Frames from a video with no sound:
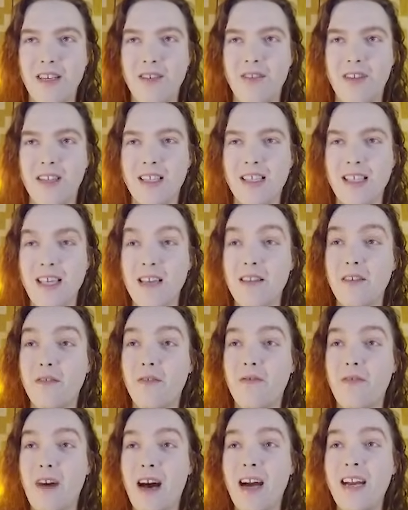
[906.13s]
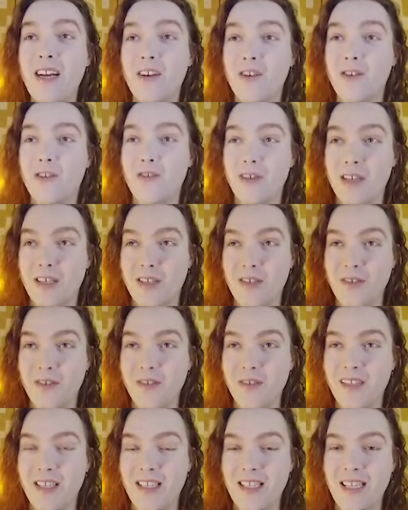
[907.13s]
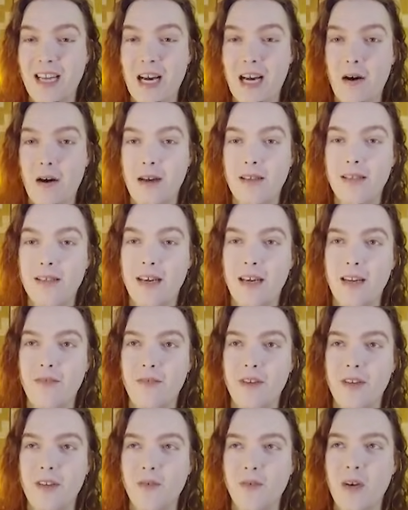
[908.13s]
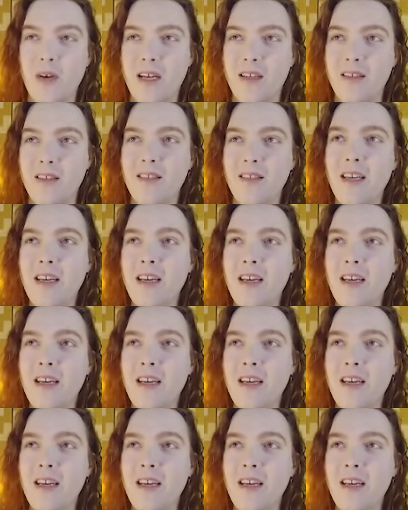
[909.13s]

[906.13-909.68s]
You can see the fire crystal that is now outside of it as well.